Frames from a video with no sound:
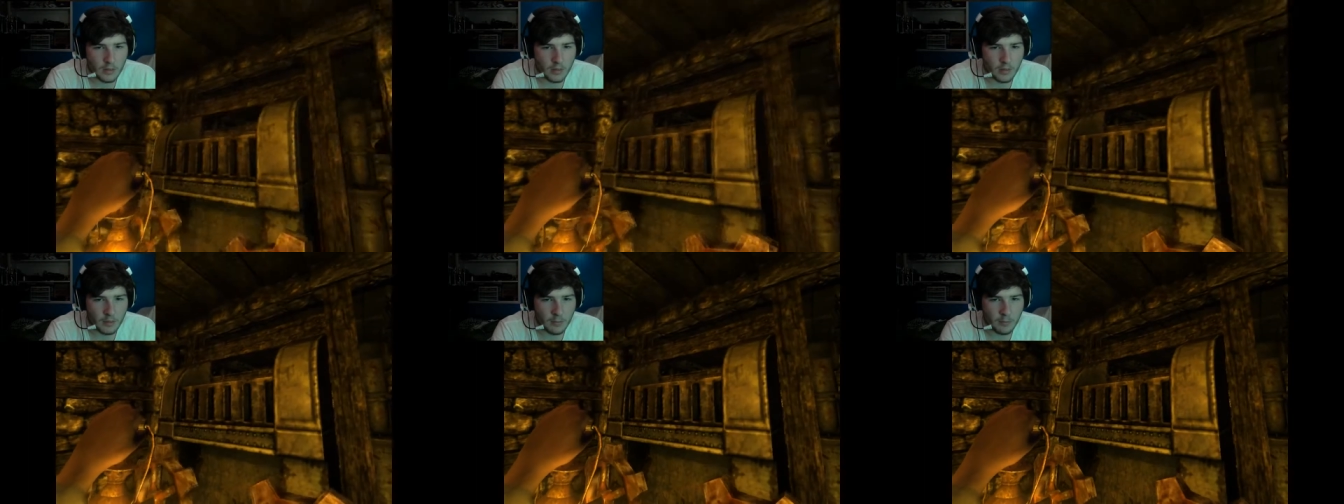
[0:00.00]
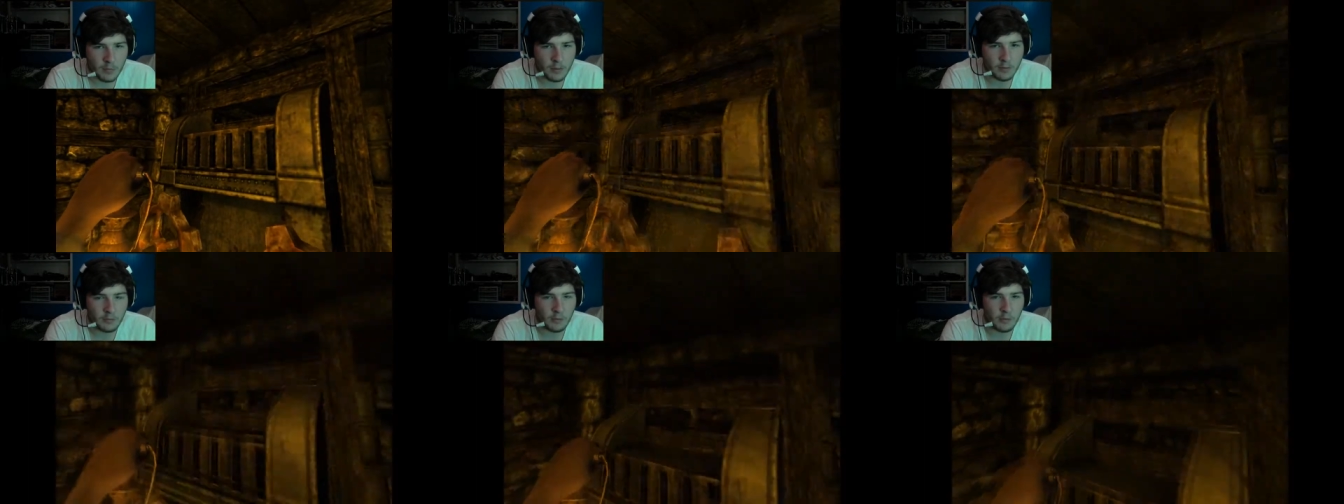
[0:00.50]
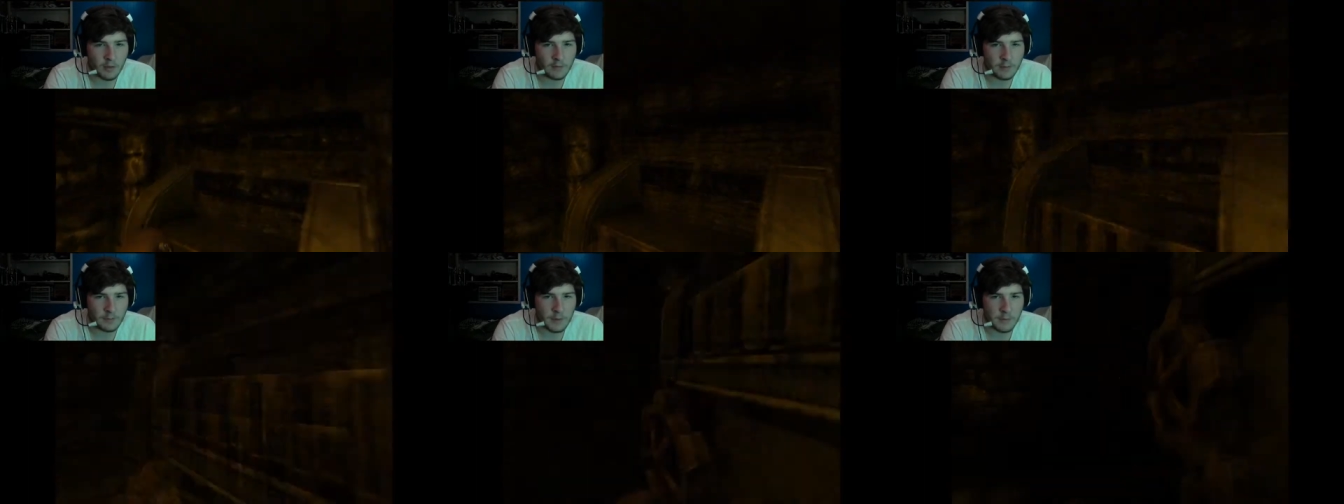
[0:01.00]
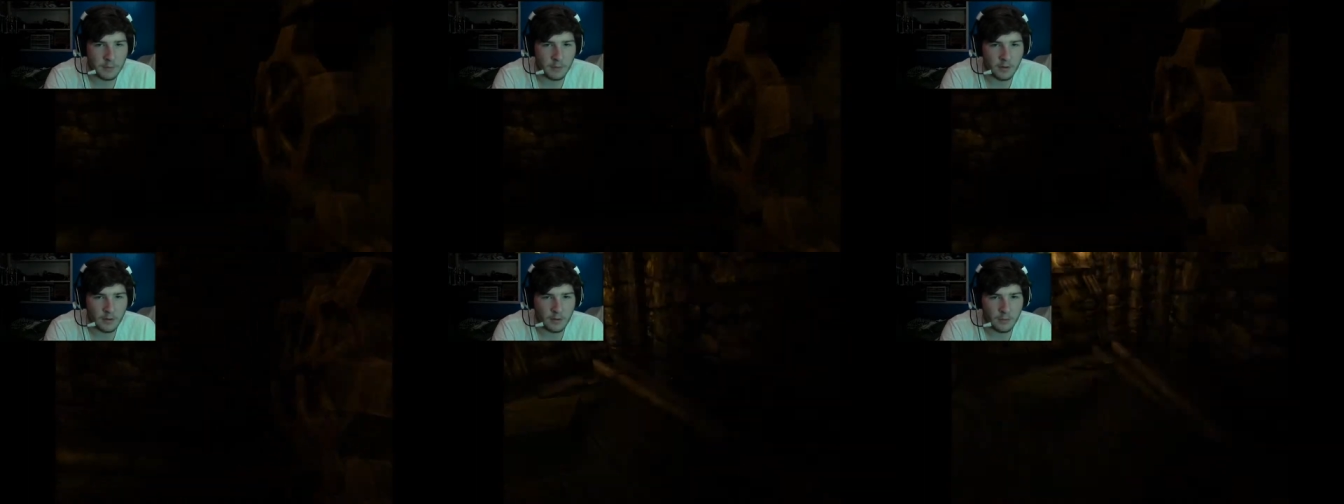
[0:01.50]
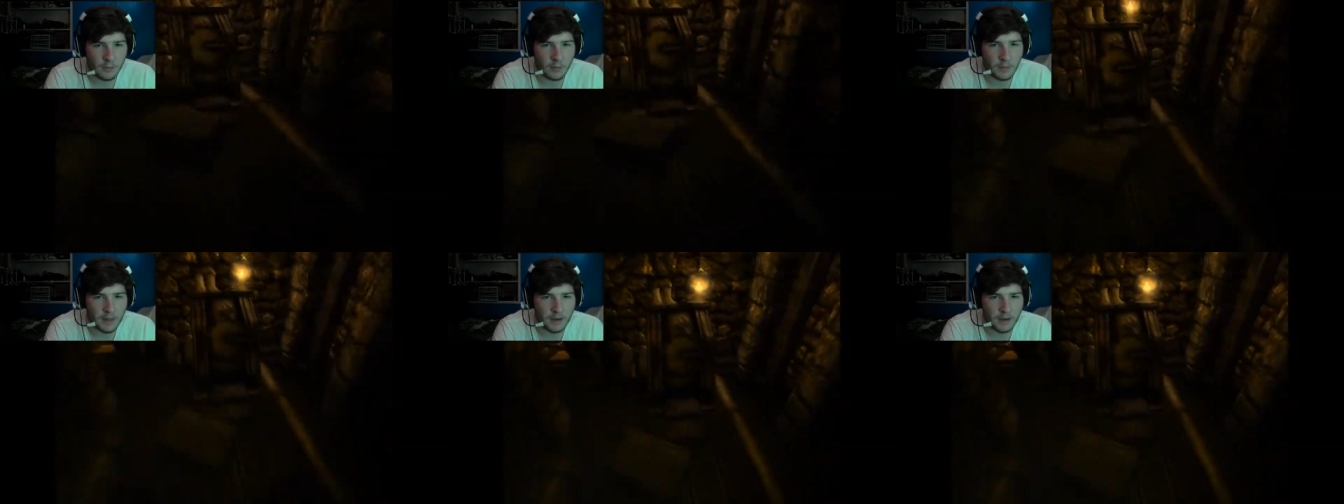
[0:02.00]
Because you don't have any paper or a pen.